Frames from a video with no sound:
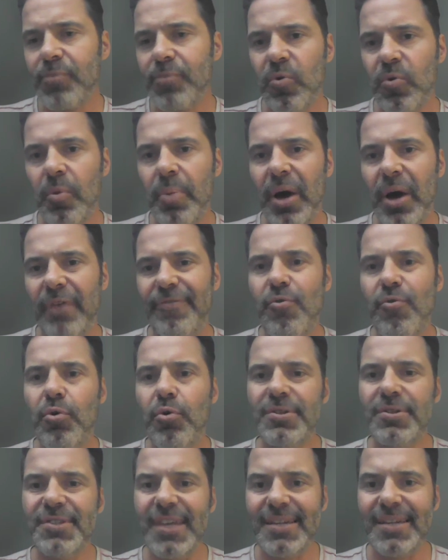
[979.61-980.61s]
We're about
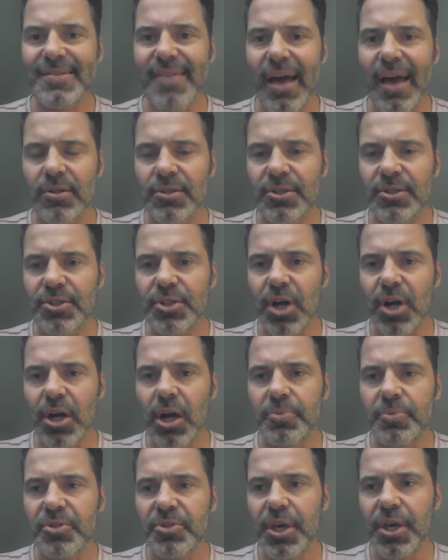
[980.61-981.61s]
4,000 to 6,000
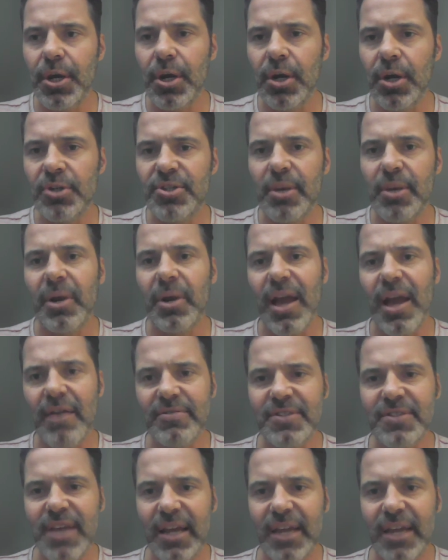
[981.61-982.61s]
startups here, some in life
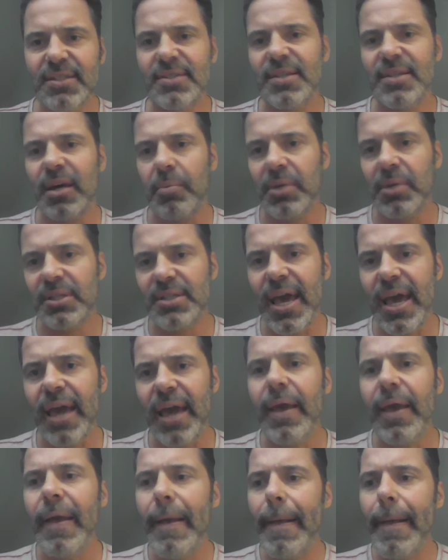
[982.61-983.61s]
sciences, some in tech.